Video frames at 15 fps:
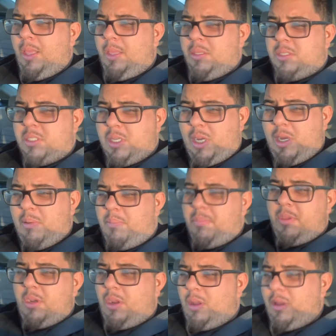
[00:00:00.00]
some,
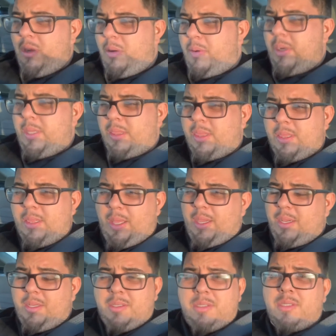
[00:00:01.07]
you know, you know what?
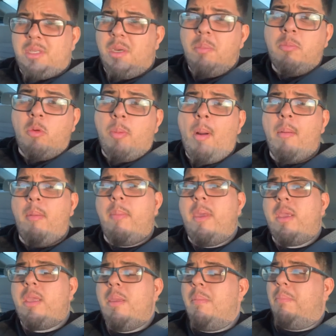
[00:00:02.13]
Like some will probably
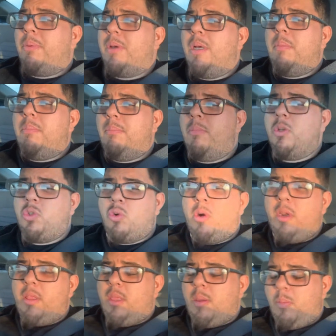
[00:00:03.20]
make it, but
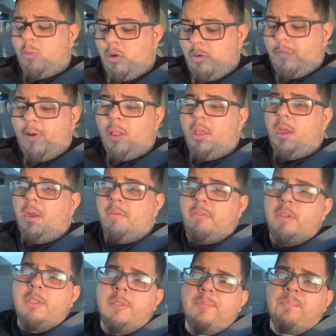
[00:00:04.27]
majority of them will fall off.
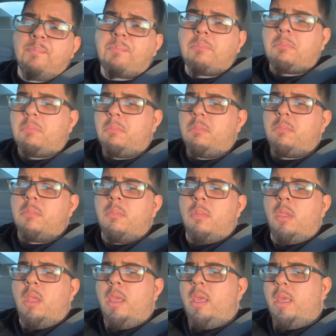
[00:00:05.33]

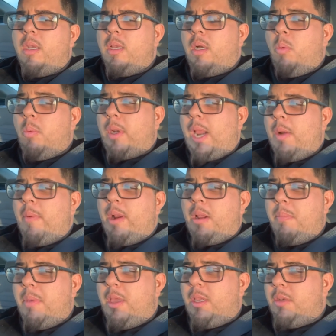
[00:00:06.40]
And uh, what I
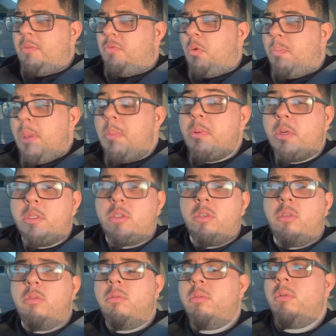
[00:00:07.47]
recommend for people to
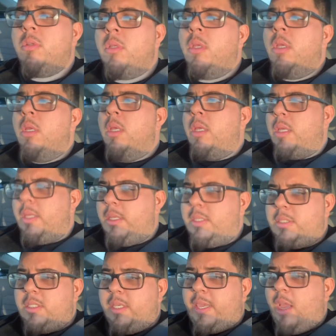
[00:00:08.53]
do is
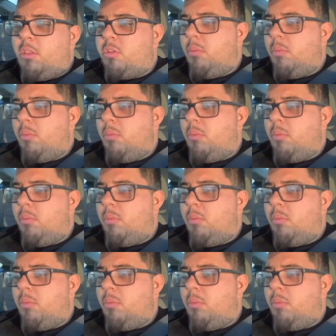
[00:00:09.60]
to count their